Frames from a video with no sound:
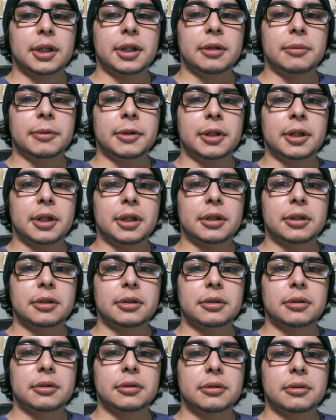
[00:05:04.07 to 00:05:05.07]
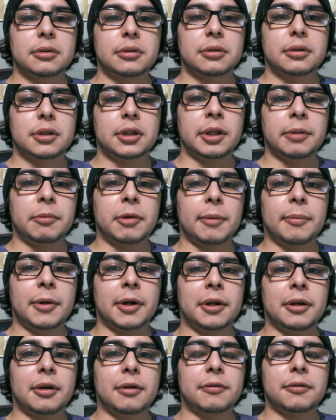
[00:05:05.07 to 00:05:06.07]
that'll be nice. Keep my
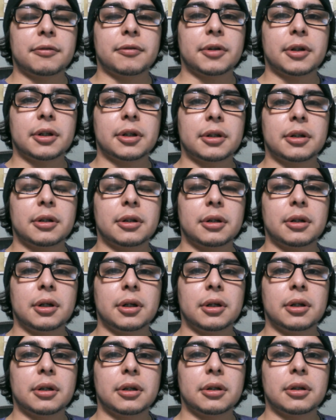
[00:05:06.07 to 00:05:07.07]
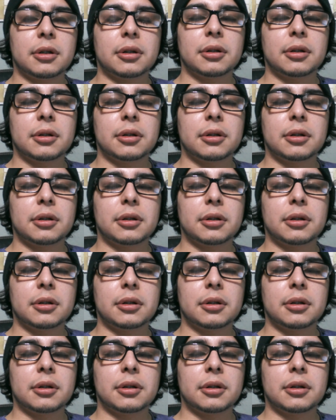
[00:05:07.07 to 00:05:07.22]
mind off of her and